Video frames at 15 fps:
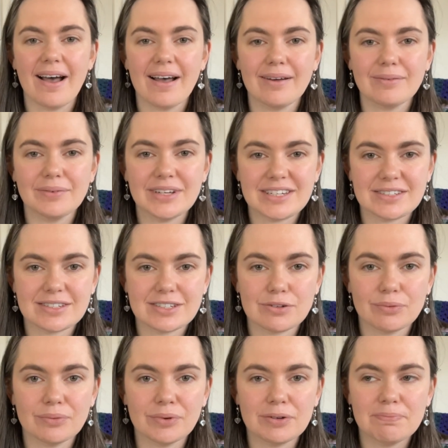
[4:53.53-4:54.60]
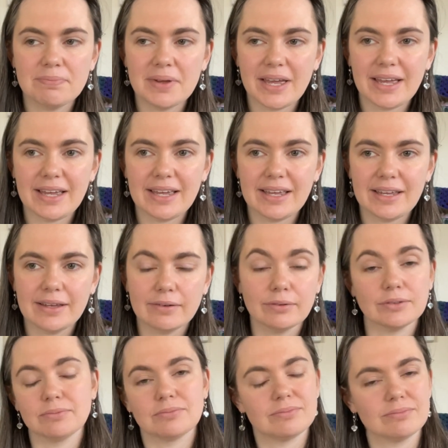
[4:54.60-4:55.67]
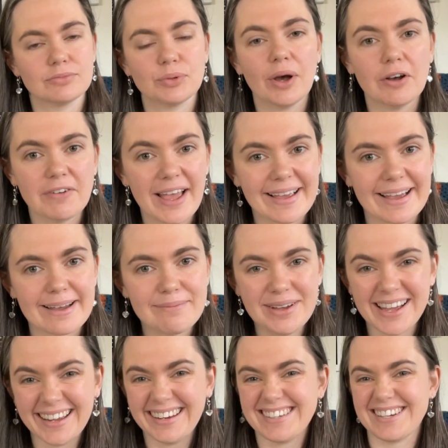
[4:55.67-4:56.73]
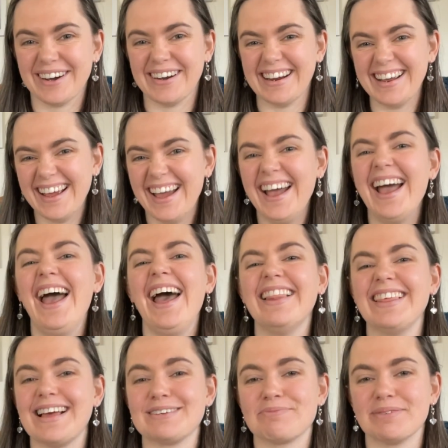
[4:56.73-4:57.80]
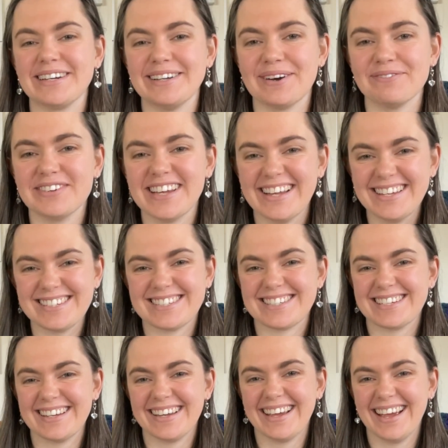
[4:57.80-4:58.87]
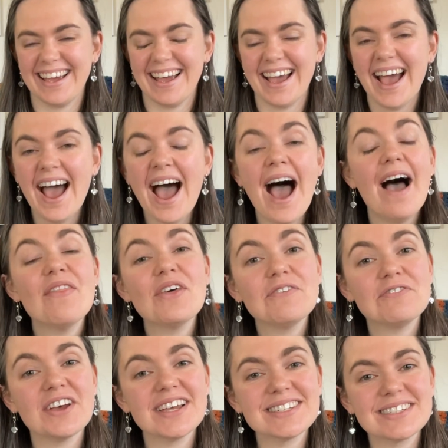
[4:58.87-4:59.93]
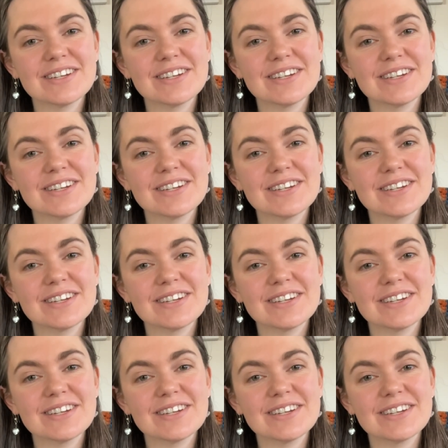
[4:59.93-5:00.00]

which would be 12 a.m. Sorry, that's pretty obvious. the 1st